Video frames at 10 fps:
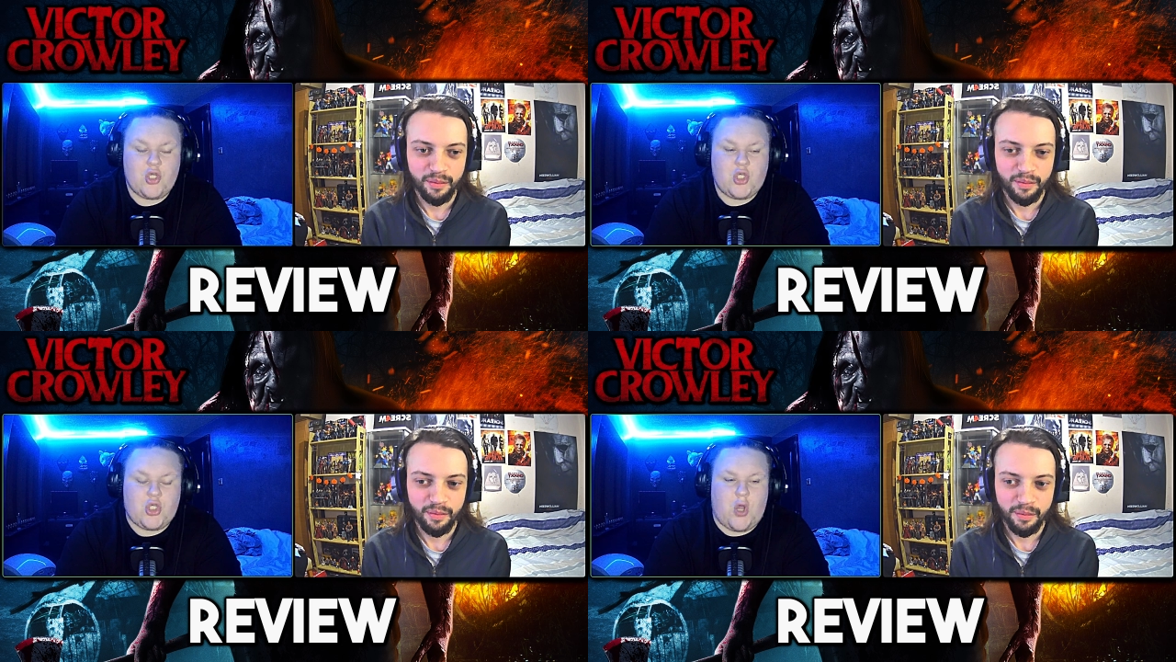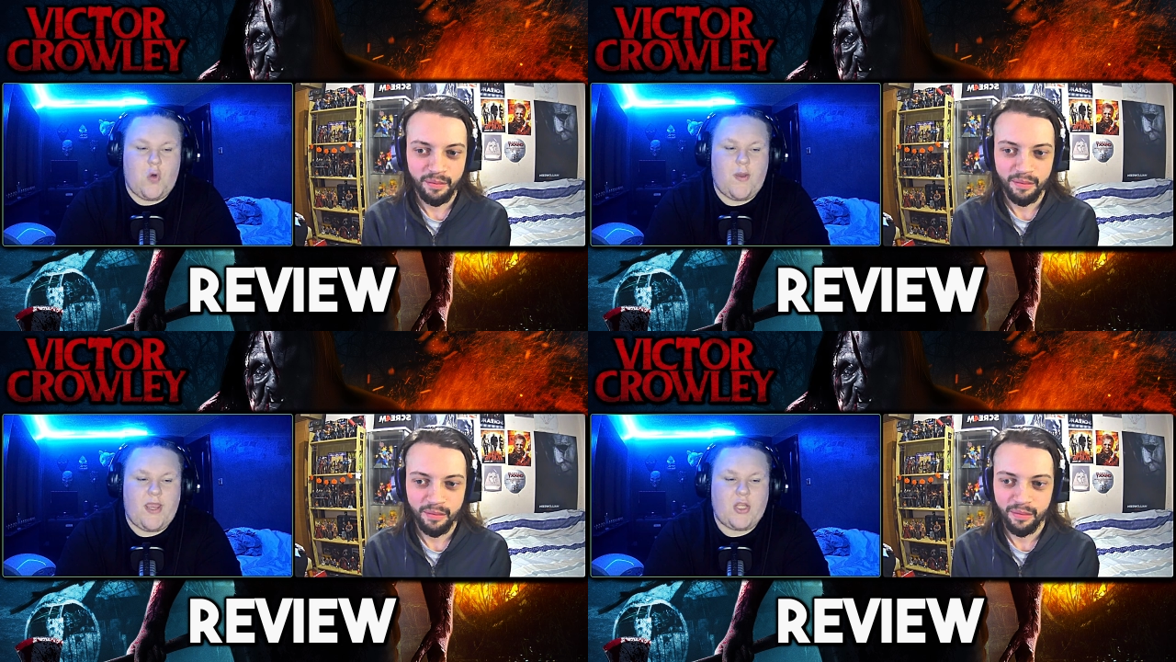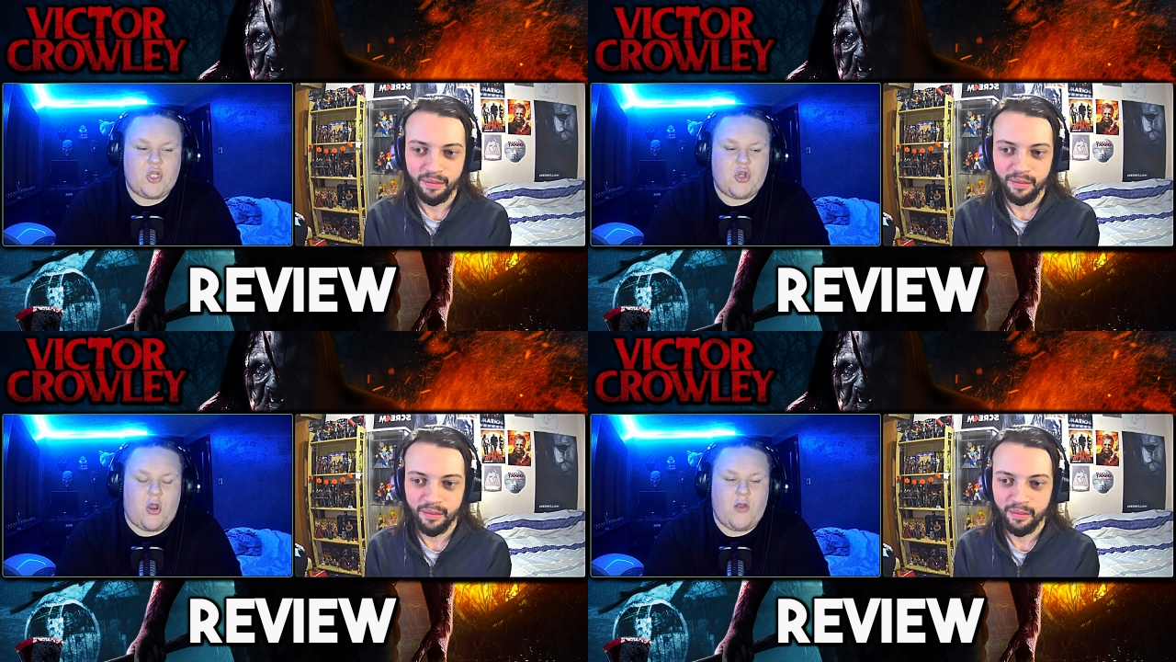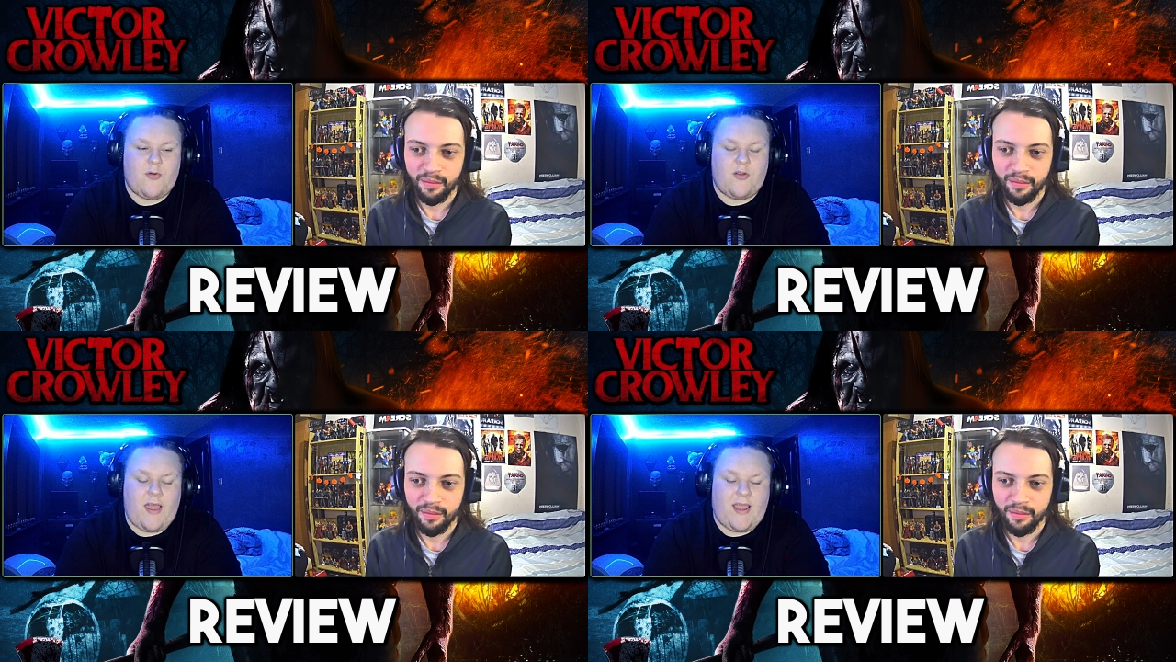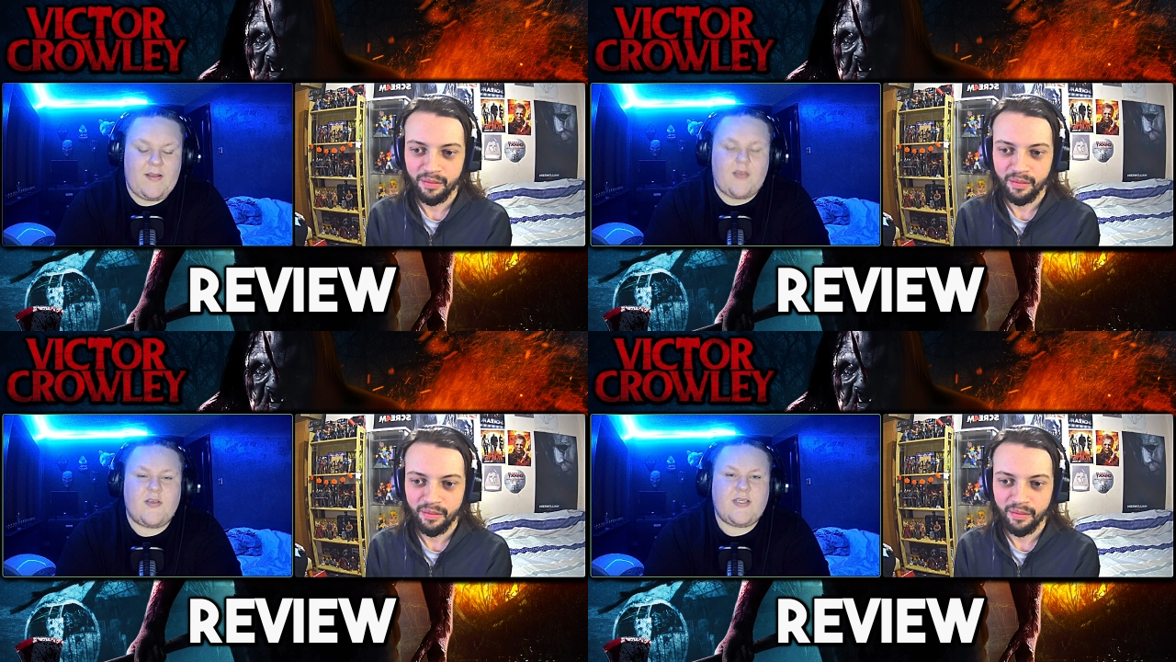Speaker 1: so enjoyable.
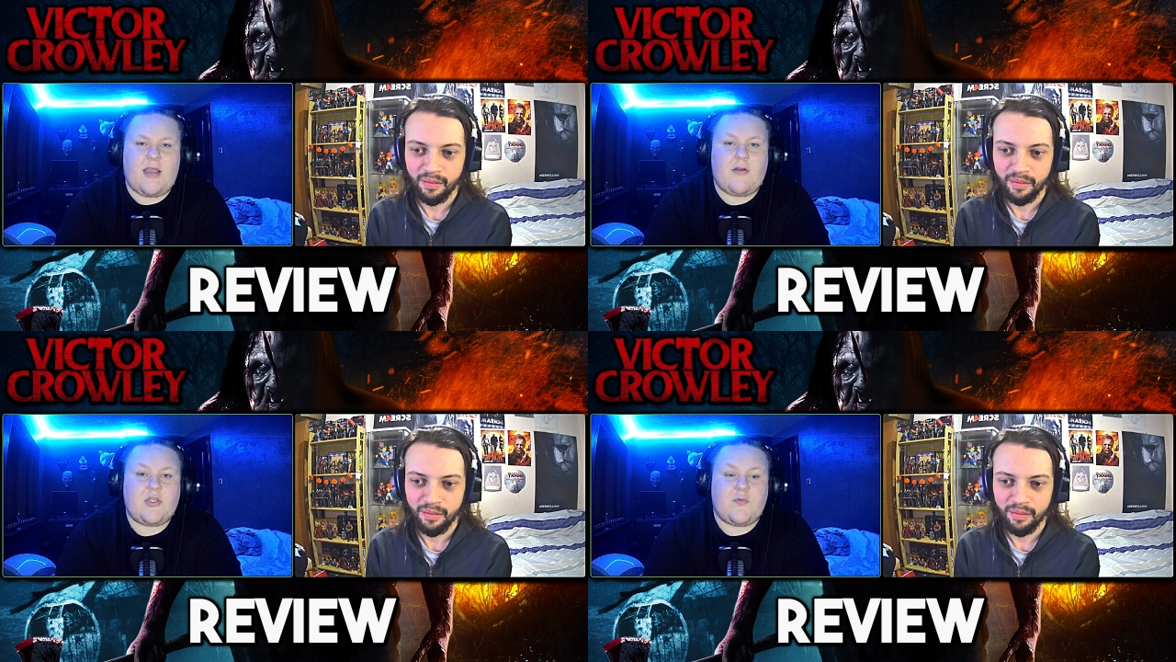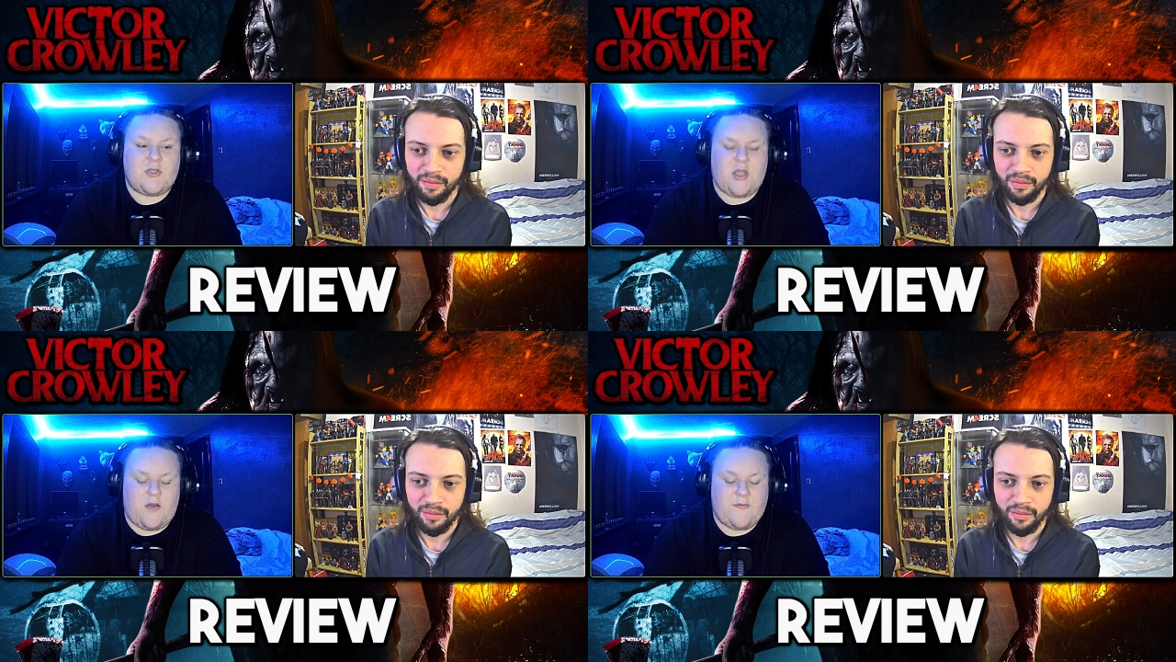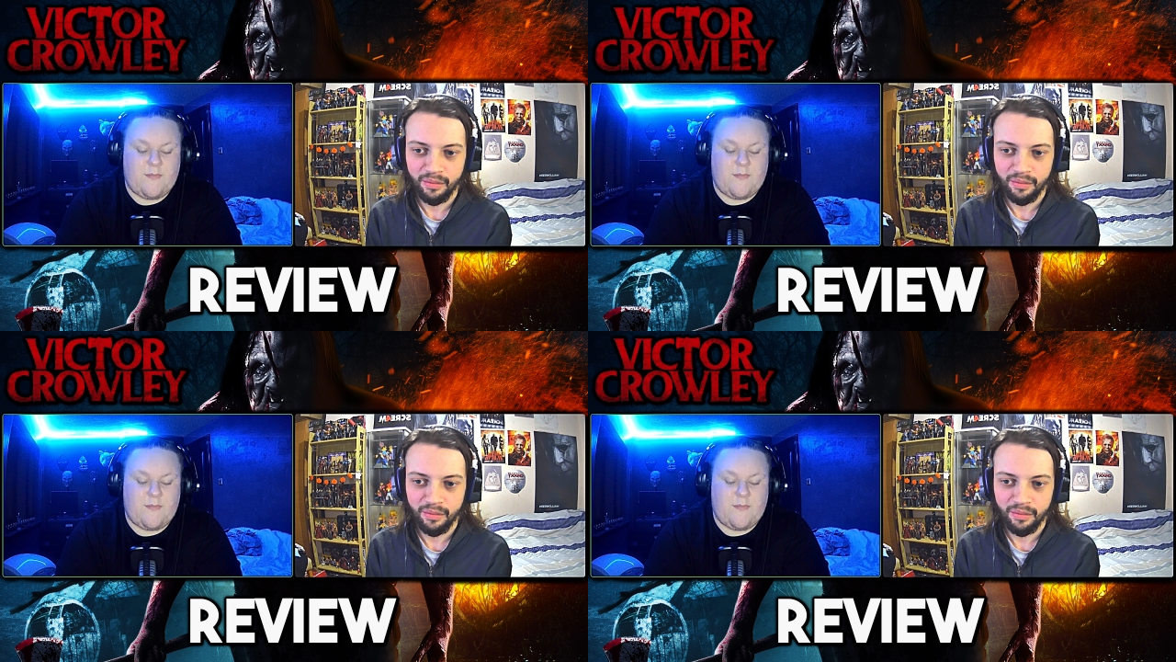Like Dylan's character was